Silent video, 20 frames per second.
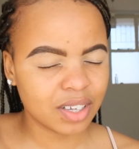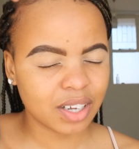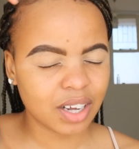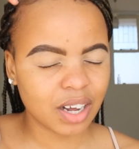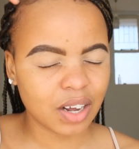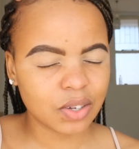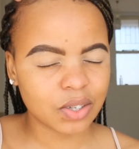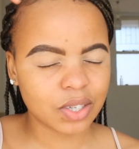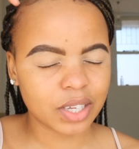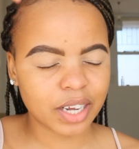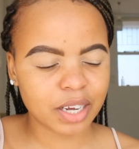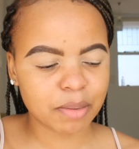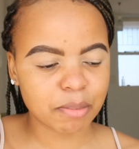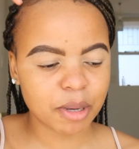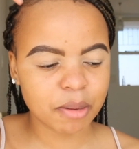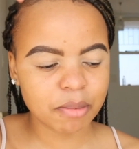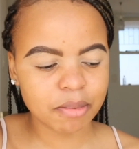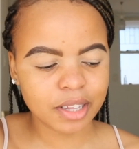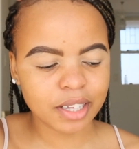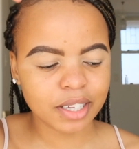I was like,
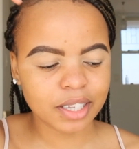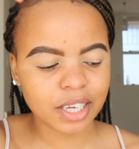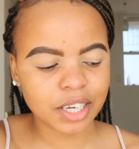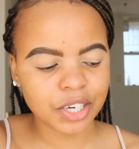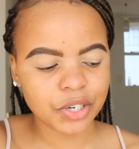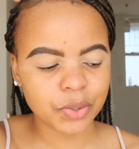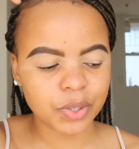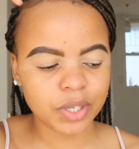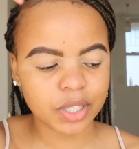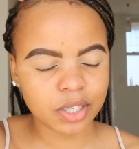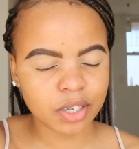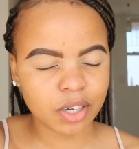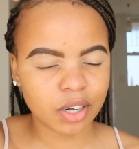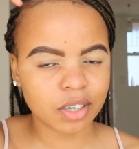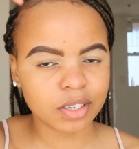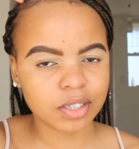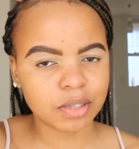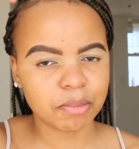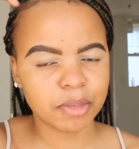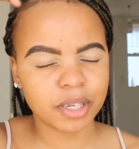maybe they'll get
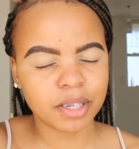restocked,